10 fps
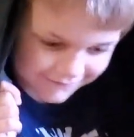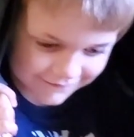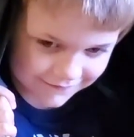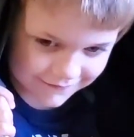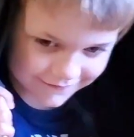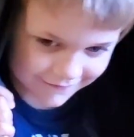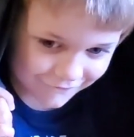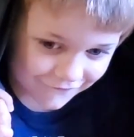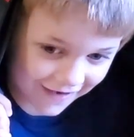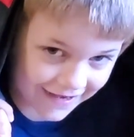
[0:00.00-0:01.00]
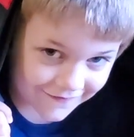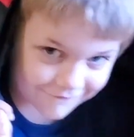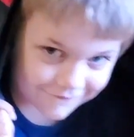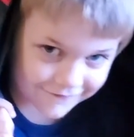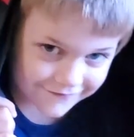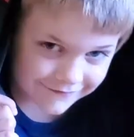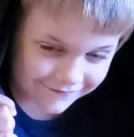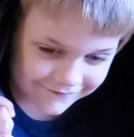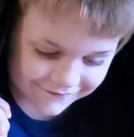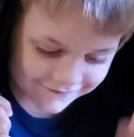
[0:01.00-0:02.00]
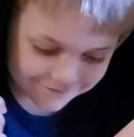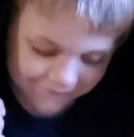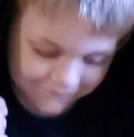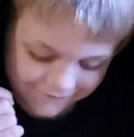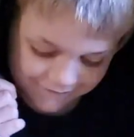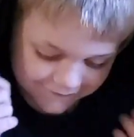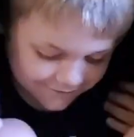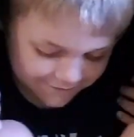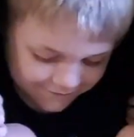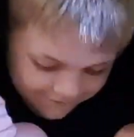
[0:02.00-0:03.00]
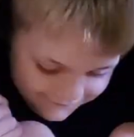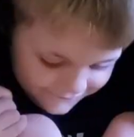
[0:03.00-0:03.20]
assistant instructors, his son, who's 5,